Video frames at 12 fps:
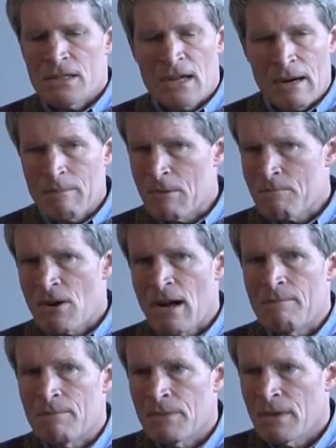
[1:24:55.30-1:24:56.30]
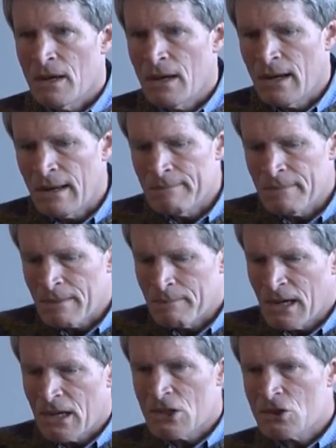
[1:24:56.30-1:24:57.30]
Terrible problem. Um,
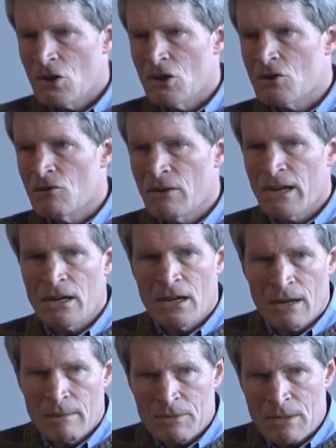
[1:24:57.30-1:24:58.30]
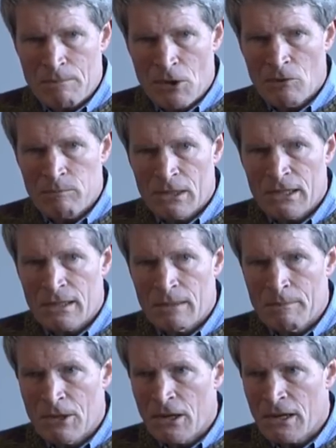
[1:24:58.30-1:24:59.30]
but it's caused great harm to both political
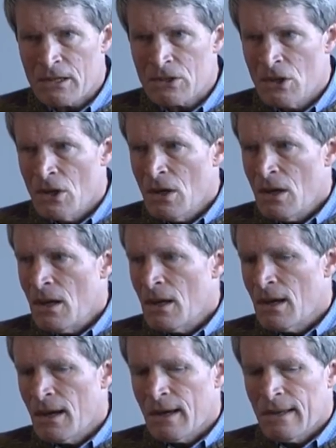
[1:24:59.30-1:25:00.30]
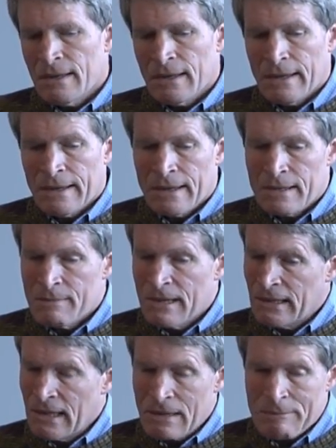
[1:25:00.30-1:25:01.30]
parties and uh, has
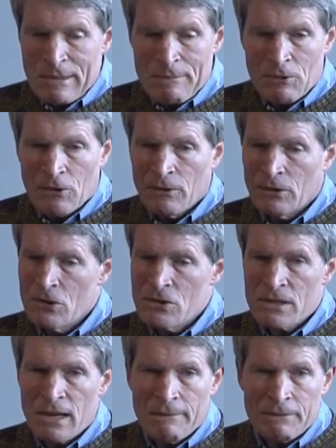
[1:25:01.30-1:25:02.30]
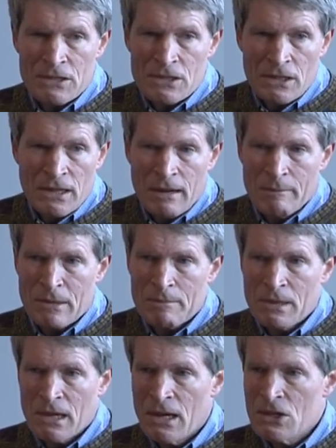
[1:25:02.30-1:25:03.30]
made a lot of people lose confidence in the government
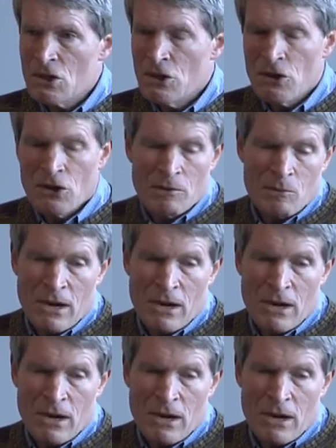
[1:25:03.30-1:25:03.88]
because in your,